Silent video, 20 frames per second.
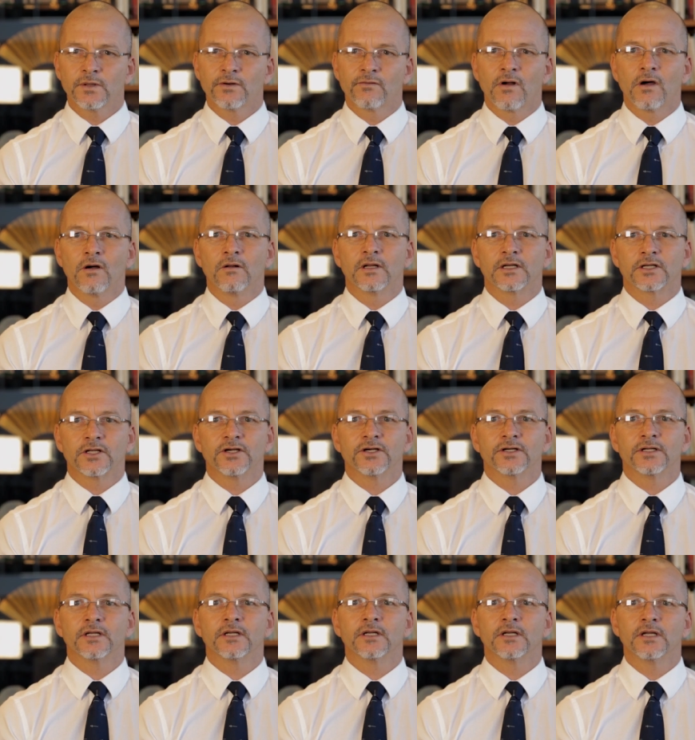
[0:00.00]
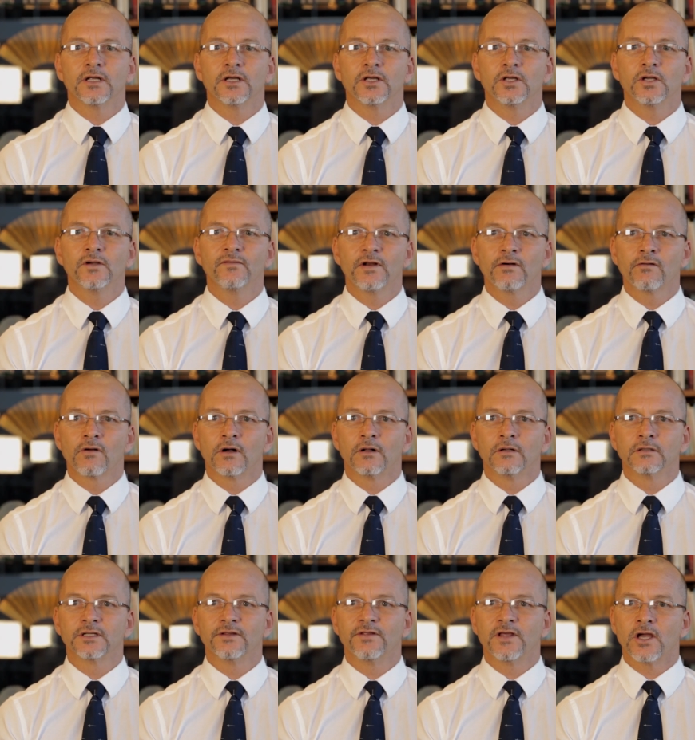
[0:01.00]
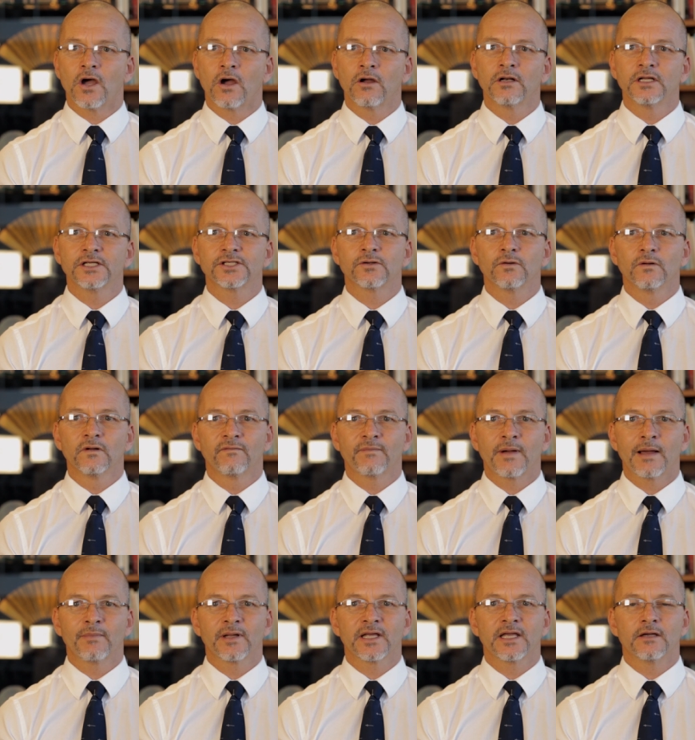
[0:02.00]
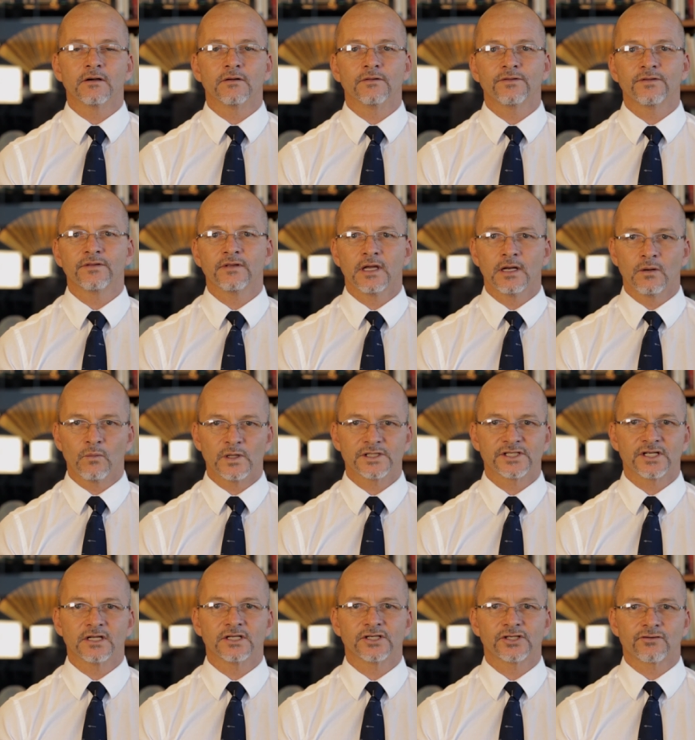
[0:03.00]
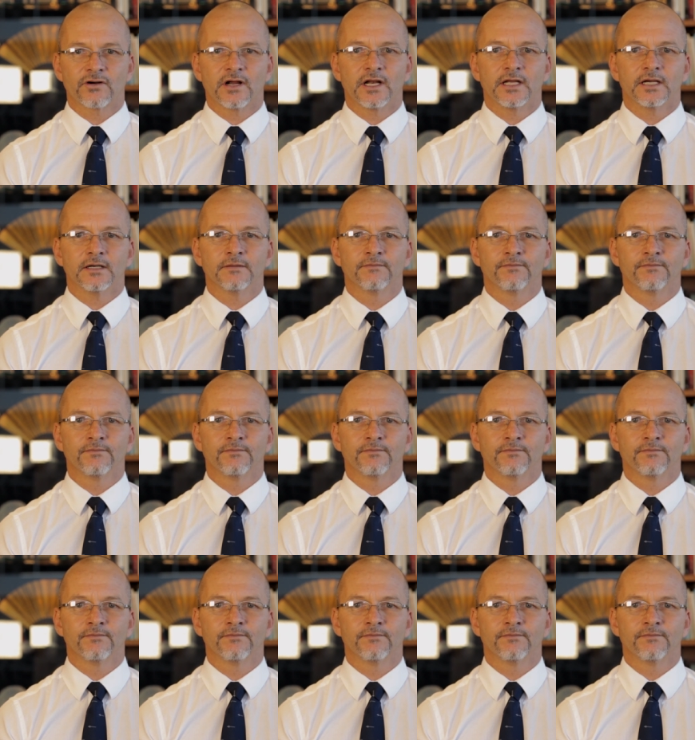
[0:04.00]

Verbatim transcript: enrol at Curtin, you've enrolled in the only School of Public Health in Western Australia.